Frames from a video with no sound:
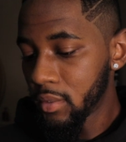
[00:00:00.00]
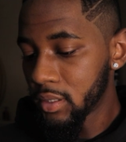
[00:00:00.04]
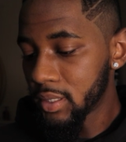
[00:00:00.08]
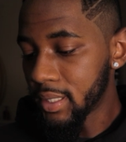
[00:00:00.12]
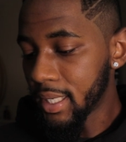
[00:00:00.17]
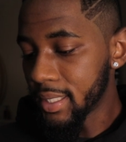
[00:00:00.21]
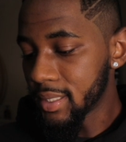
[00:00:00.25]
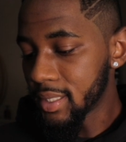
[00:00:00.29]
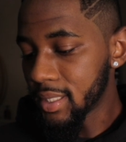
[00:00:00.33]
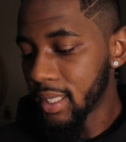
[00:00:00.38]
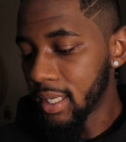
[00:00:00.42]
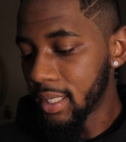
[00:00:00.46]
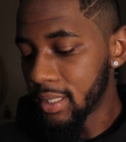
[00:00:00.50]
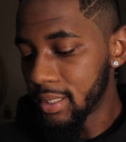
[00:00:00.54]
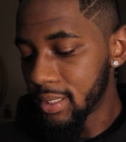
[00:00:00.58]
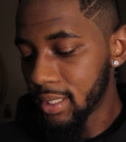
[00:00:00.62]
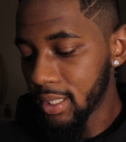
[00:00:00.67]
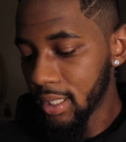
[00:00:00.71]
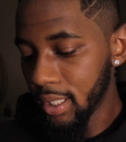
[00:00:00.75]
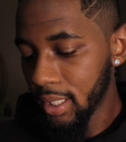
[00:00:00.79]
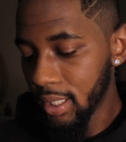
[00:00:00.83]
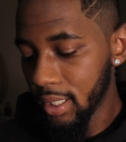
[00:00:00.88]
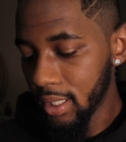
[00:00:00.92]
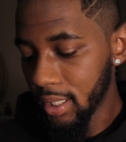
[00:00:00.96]
As I say,
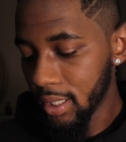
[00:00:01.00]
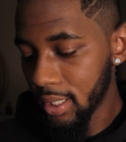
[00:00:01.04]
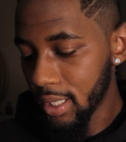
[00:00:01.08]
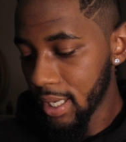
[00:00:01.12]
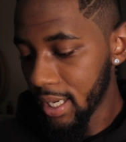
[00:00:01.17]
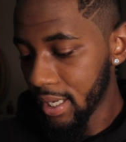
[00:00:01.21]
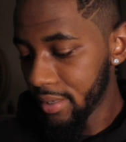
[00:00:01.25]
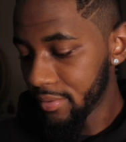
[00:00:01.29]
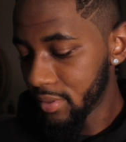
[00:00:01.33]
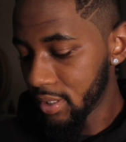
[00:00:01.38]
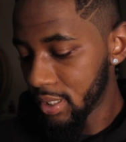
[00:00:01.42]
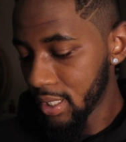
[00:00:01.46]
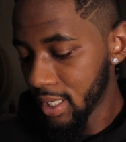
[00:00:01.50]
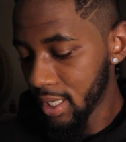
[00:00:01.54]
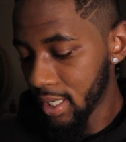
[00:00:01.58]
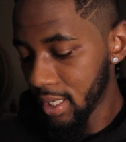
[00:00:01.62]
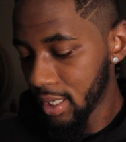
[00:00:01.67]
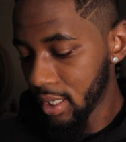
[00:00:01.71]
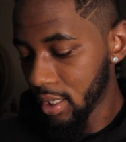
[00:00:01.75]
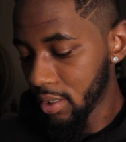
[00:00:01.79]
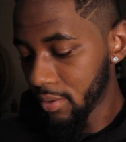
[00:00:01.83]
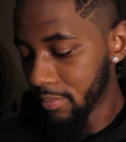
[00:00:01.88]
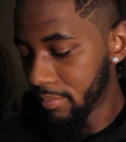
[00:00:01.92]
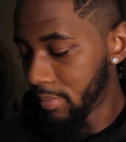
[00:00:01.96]
10,
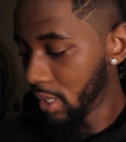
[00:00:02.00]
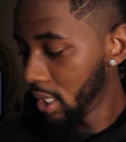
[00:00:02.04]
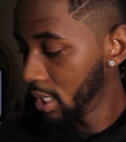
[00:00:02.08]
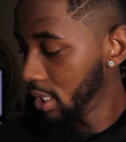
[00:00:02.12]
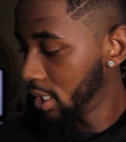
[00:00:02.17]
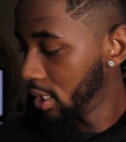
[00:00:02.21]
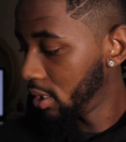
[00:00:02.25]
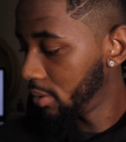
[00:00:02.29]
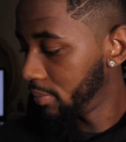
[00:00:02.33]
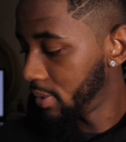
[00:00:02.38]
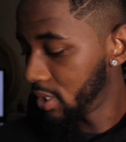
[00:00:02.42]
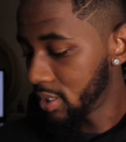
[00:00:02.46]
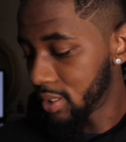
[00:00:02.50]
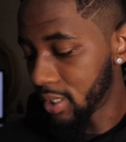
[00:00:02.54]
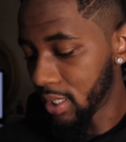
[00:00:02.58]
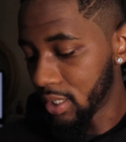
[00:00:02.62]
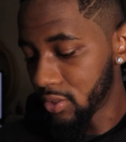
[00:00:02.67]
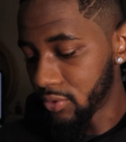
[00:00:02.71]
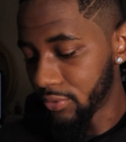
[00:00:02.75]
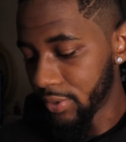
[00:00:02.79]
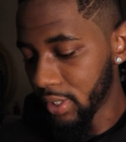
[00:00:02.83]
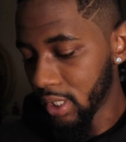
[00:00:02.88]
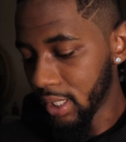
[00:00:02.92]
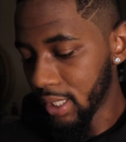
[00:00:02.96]
lifestyle, medium. It's
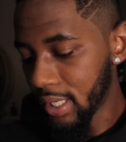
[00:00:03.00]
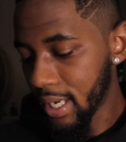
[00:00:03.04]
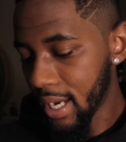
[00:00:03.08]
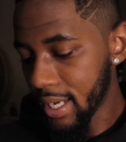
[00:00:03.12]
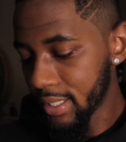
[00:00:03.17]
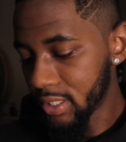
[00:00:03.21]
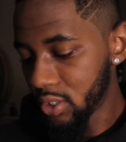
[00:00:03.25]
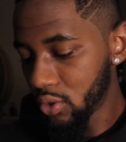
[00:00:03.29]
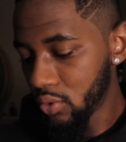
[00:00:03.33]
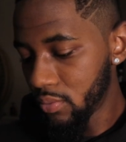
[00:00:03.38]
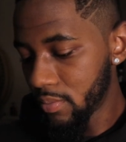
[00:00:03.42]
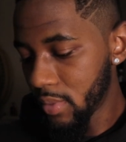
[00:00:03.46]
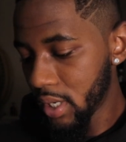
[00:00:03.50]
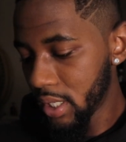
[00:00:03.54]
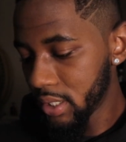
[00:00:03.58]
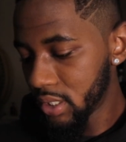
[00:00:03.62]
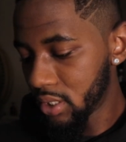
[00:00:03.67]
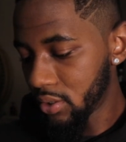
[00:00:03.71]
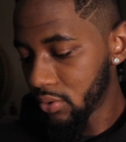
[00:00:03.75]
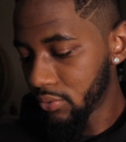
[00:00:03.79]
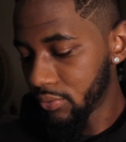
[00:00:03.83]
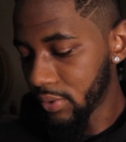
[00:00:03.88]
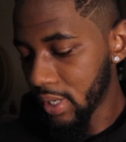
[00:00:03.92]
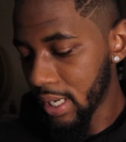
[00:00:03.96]
really not too
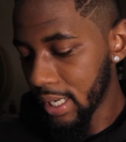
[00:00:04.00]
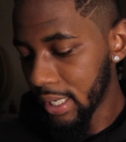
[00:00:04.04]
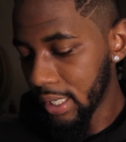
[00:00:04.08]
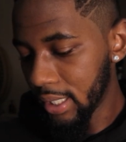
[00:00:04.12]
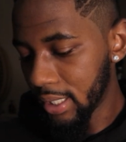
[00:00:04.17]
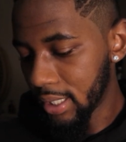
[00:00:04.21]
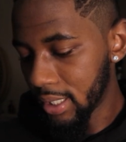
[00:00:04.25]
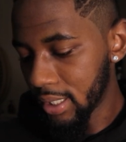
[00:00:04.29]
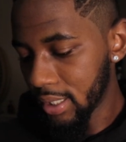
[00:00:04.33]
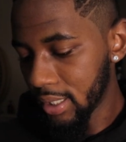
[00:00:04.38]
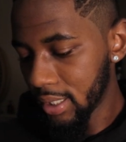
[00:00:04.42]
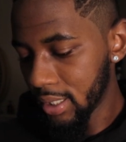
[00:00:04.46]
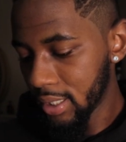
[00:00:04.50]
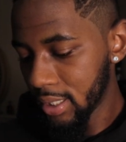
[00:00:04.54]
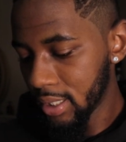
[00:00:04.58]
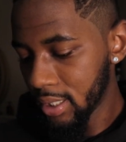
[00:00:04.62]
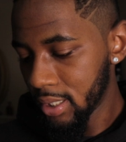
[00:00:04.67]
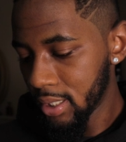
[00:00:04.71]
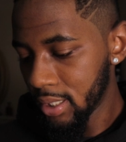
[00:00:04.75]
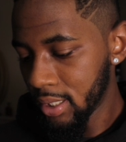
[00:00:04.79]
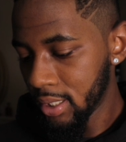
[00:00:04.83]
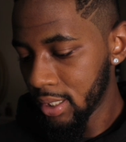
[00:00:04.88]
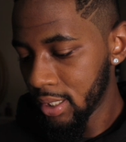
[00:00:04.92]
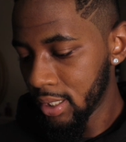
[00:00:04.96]
much of like,
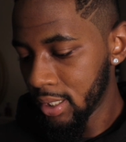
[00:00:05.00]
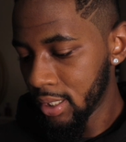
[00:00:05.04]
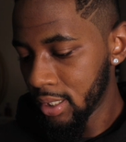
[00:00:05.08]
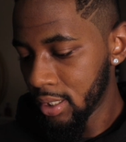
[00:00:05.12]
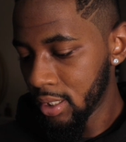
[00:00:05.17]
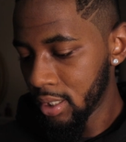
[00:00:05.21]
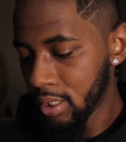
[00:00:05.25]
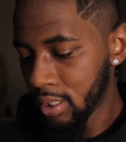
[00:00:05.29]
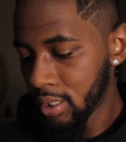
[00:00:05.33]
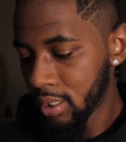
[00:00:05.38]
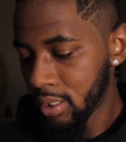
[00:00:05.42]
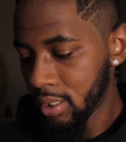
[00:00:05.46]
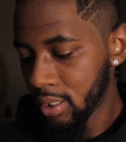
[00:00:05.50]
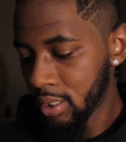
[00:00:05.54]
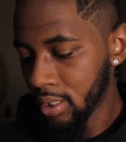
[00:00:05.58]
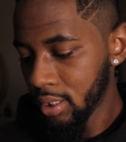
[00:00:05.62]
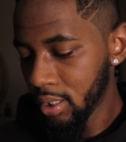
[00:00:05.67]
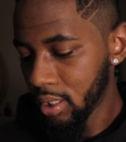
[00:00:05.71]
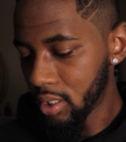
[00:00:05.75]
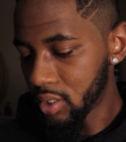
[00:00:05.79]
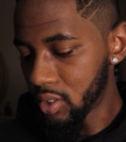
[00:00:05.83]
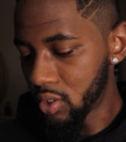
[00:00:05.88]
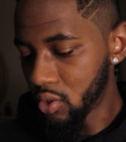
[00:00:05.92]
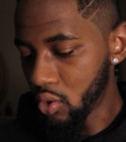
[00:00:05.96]

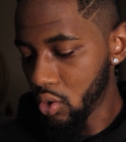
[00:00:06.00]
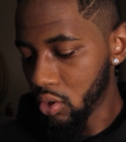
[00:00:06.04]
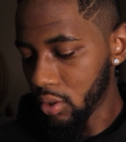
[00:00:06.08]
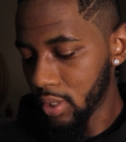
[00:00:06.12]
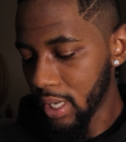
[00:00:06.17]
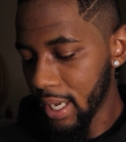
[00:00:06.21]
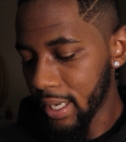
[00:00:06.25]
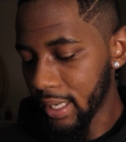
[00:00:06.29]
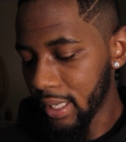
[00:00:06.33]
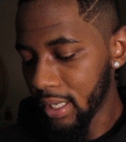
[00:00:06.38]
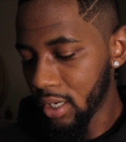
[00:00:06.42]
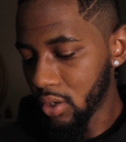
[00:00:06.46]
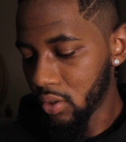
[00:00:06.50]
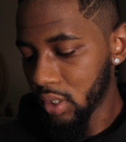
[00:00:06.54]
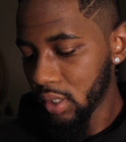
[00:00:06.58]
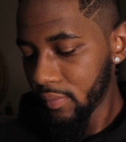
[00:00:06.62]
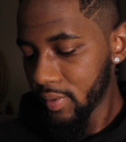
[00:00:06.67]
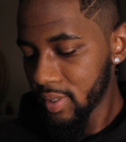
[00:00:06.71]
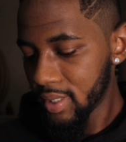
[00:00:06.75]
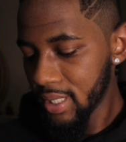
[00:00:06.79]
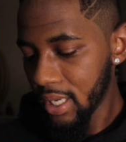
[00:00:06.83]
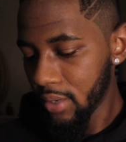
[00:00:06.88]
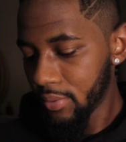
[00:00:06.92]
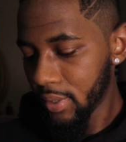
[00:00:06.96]
cause normally, like, it don't
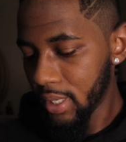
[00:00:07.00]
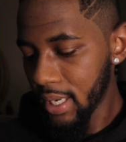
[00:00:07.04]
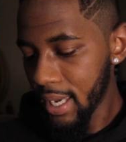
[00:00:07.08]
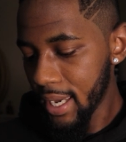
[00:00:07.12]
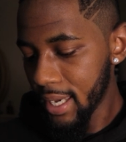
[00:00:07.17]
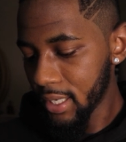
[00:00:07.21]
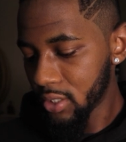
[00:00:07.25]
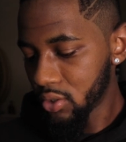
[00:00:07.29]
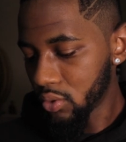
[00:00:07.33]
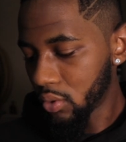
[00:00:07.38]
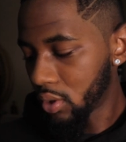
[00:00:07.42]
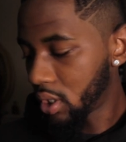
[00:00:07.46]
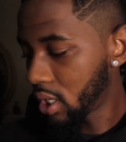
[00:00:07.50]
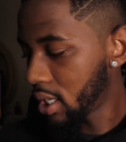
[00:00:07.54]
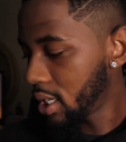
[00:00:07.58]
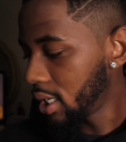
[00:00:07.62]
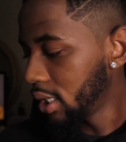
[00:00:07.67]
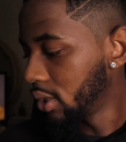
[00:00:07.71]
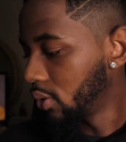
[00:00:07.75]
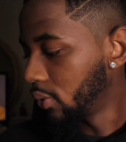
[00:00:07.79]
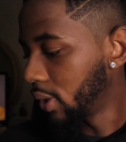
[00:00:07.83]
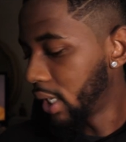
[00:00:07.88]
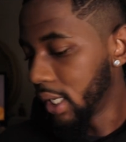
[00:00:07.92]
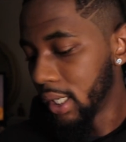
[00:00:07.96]
even say what the actual
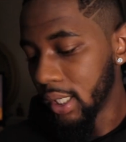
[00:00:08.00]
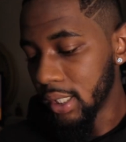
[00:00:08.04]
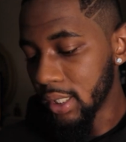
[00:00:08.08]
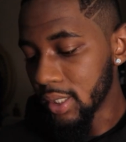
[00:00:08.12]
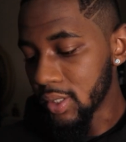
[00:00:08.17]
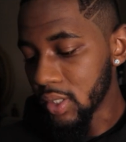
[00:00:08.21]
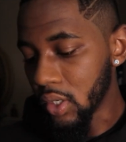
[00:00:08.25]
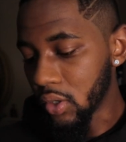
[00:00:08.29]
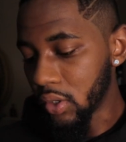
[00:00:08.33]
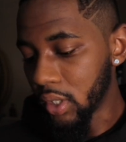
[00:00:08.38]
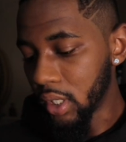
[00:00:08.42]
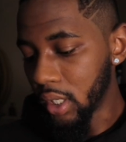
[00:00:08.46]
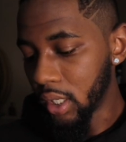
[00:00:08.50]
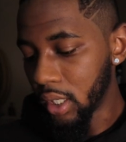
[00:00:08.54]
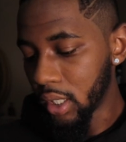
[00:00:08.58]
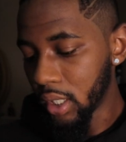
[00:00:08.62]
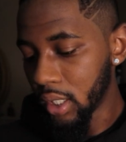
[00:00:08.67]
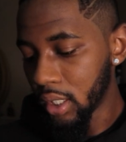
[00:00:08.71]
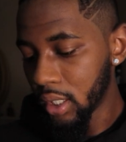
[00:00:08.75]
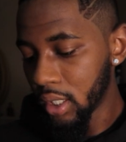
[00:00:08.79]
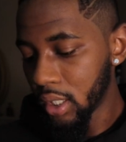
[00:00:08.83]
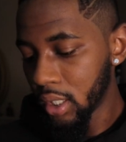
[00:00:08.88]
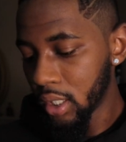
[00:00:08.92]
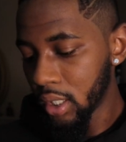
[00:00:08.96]
colorway is on here.